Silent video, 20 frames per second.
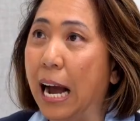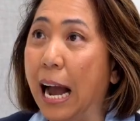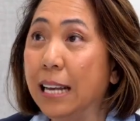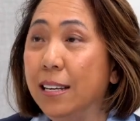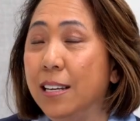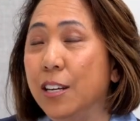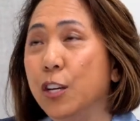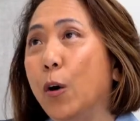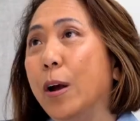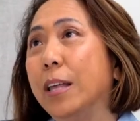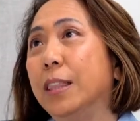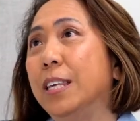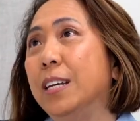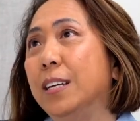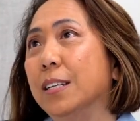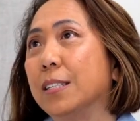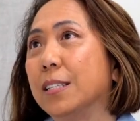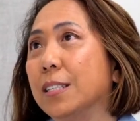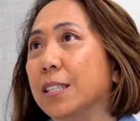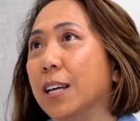I
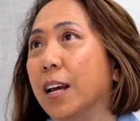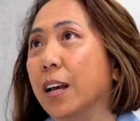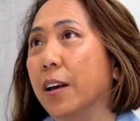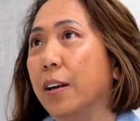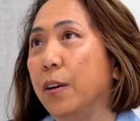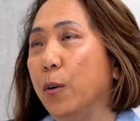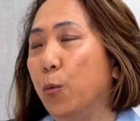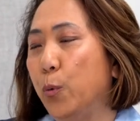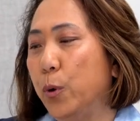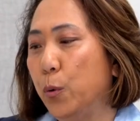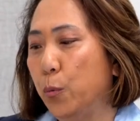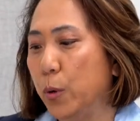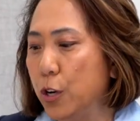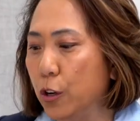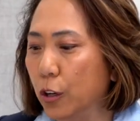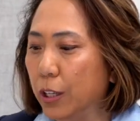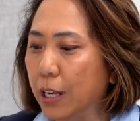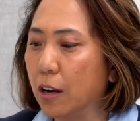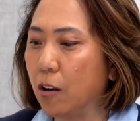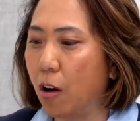think it's, when
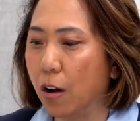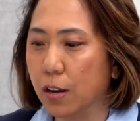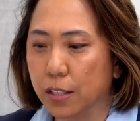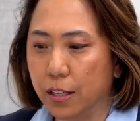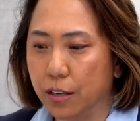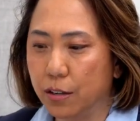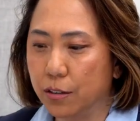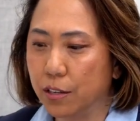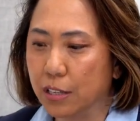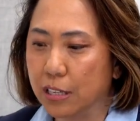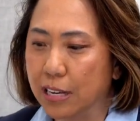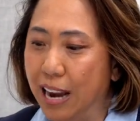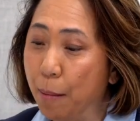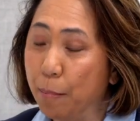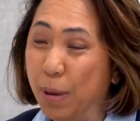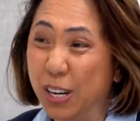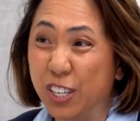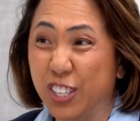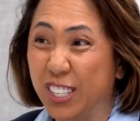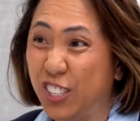you look at call centers,
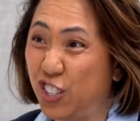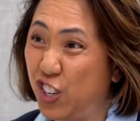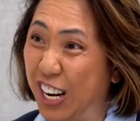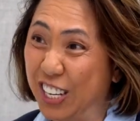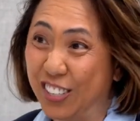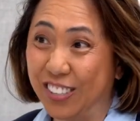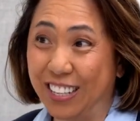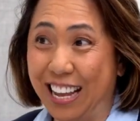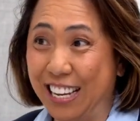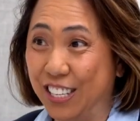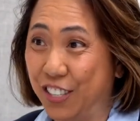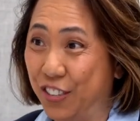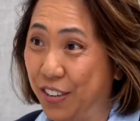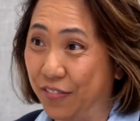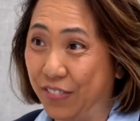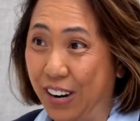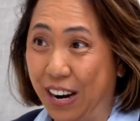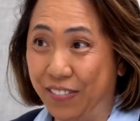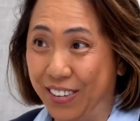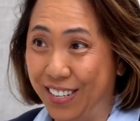not much has changed in the last
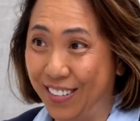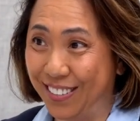35